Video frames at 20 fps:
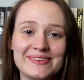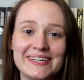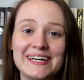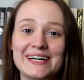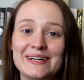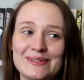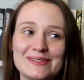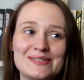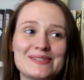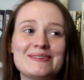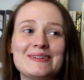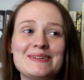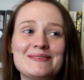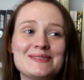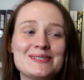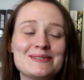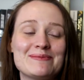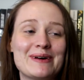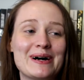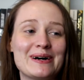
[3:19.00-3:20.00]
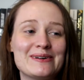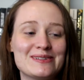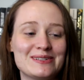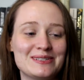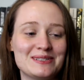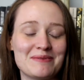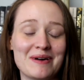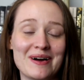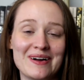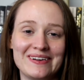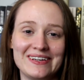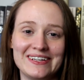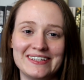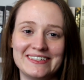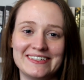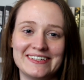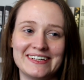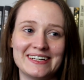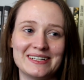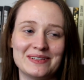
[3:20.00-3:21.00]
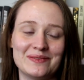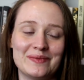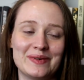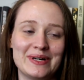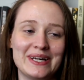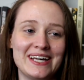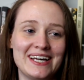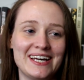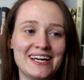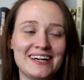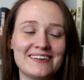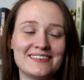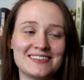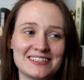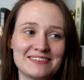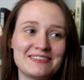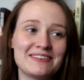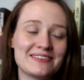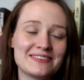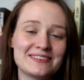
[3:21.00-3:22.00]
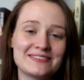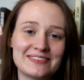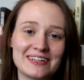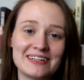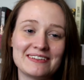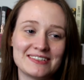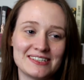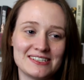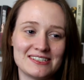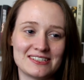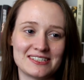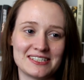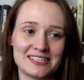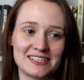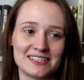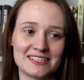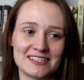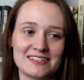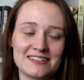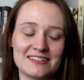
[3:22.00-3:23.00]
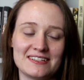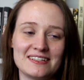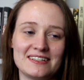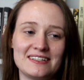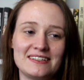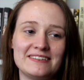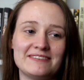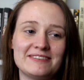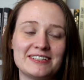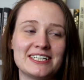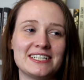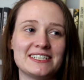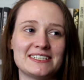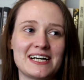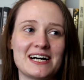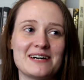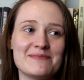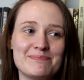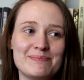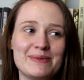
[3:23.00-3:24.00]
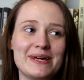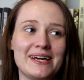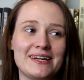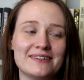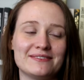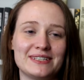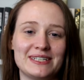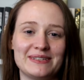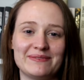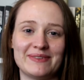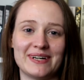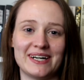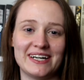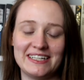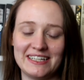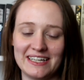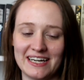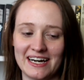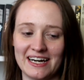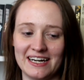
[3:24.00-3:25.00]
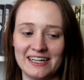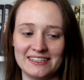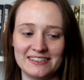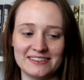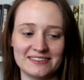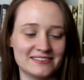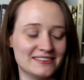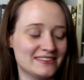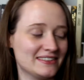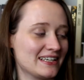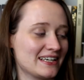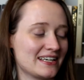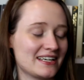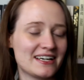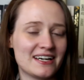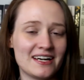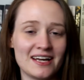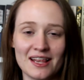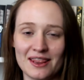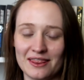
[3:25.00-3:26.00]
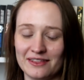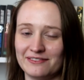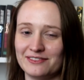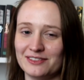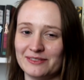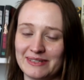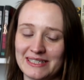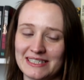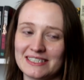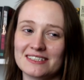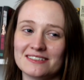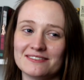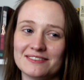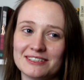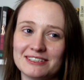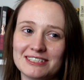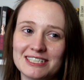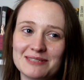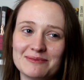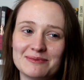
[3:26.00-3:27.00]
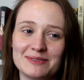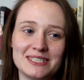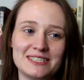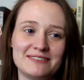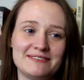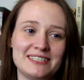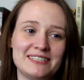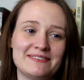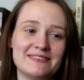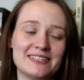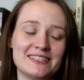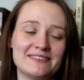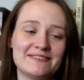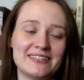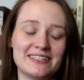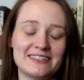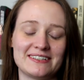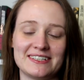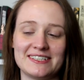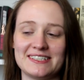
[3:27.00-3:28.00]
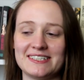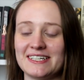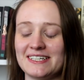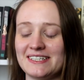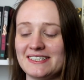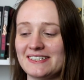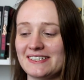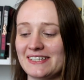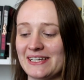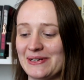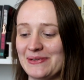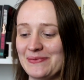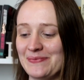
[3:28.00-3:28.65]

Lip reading: Yeah, so it was about Napoleon, which I found quite interesting because you realise how big of an impact he had on like the formation of Europe when you read about the microstates.